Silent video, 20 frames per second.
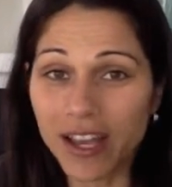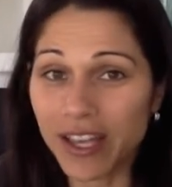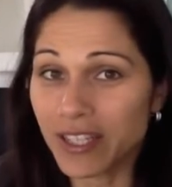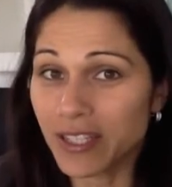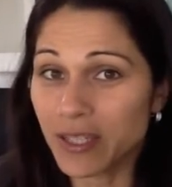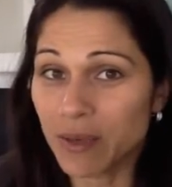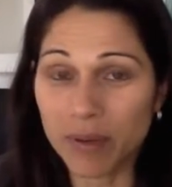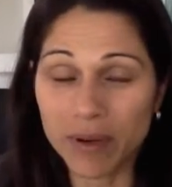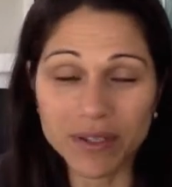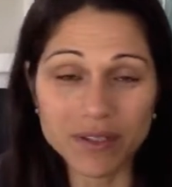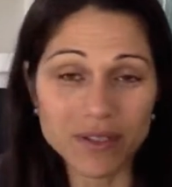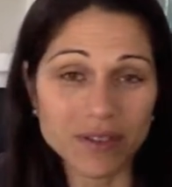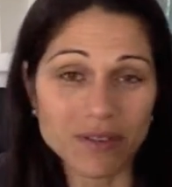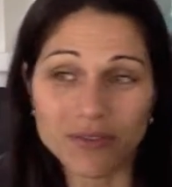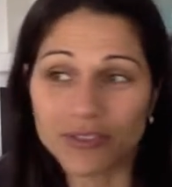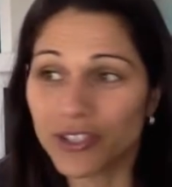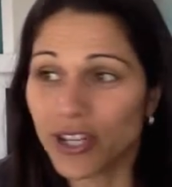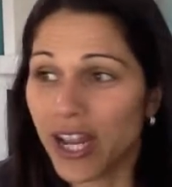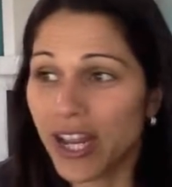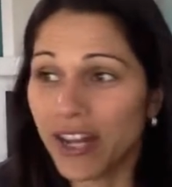He's a personal
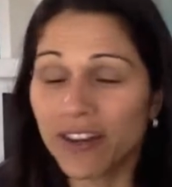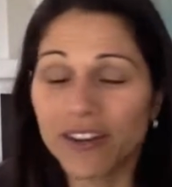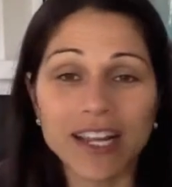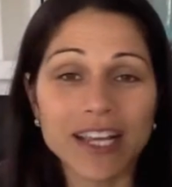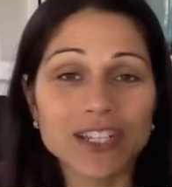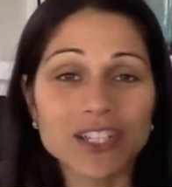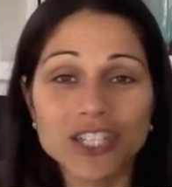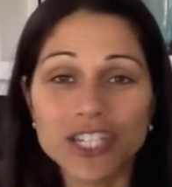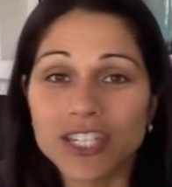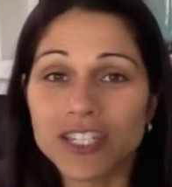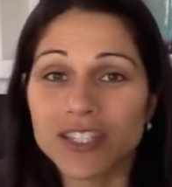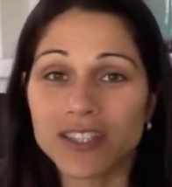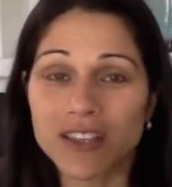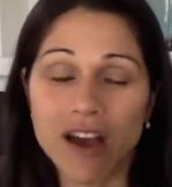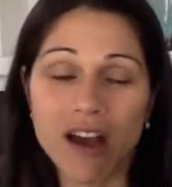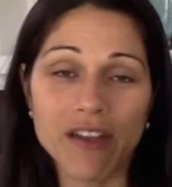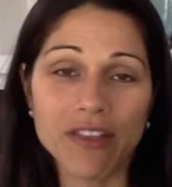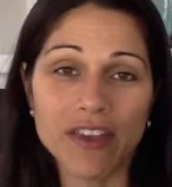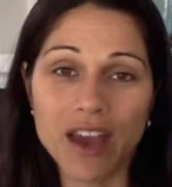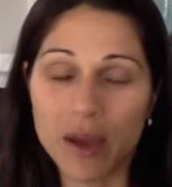trainer. Like she
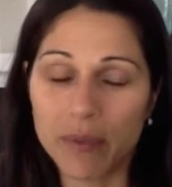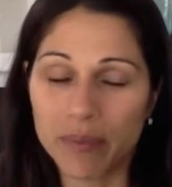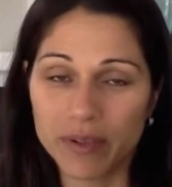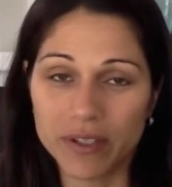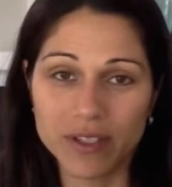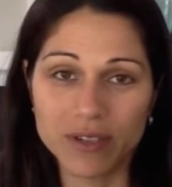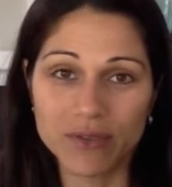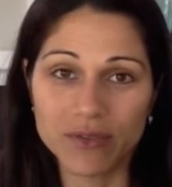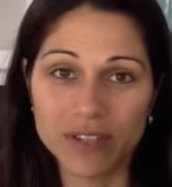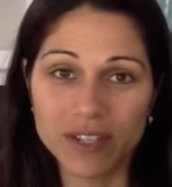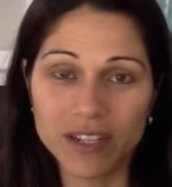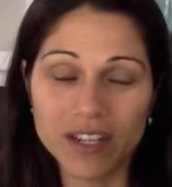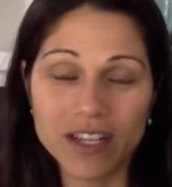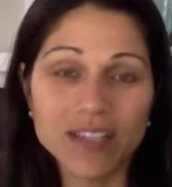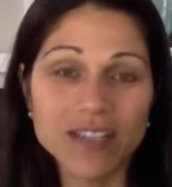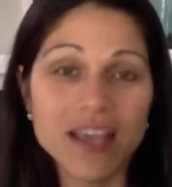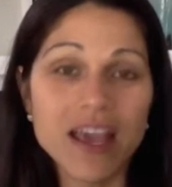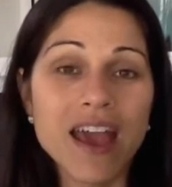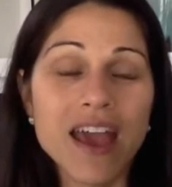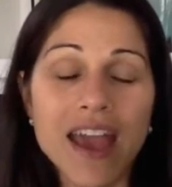saw the
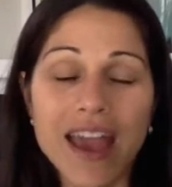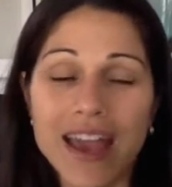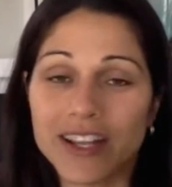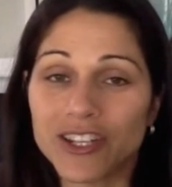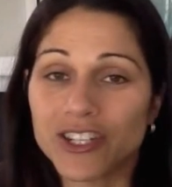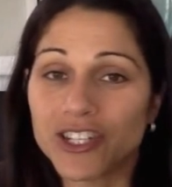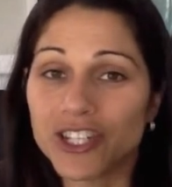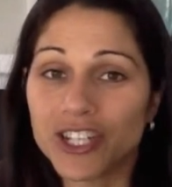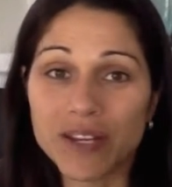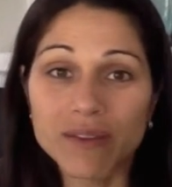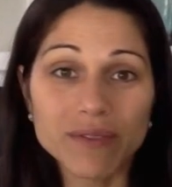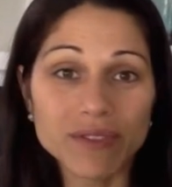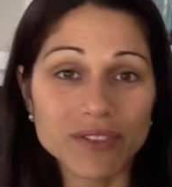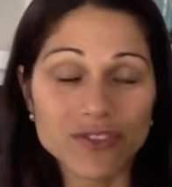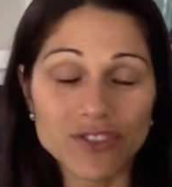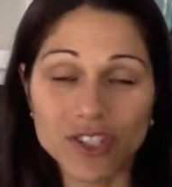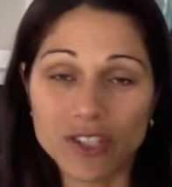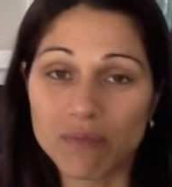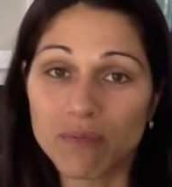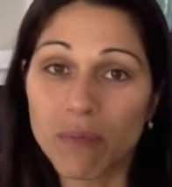opportunities and she was
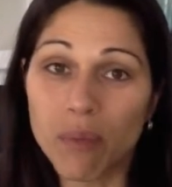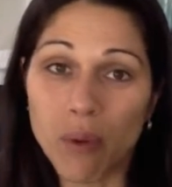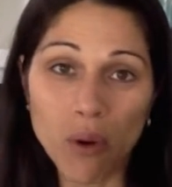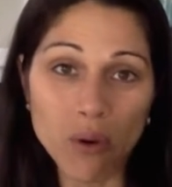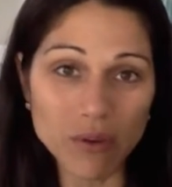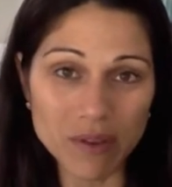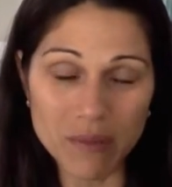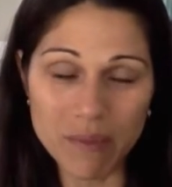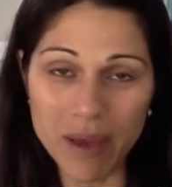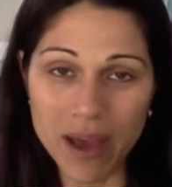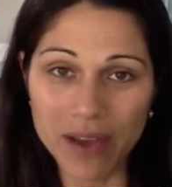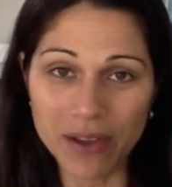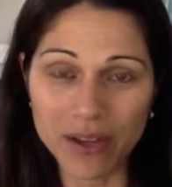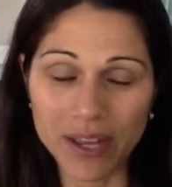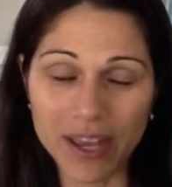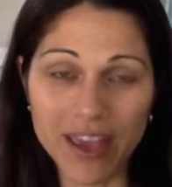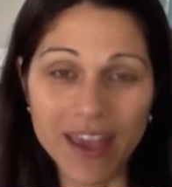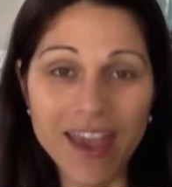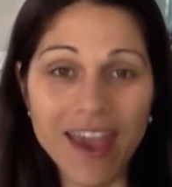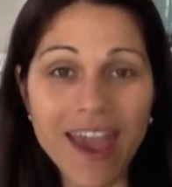just bold about it.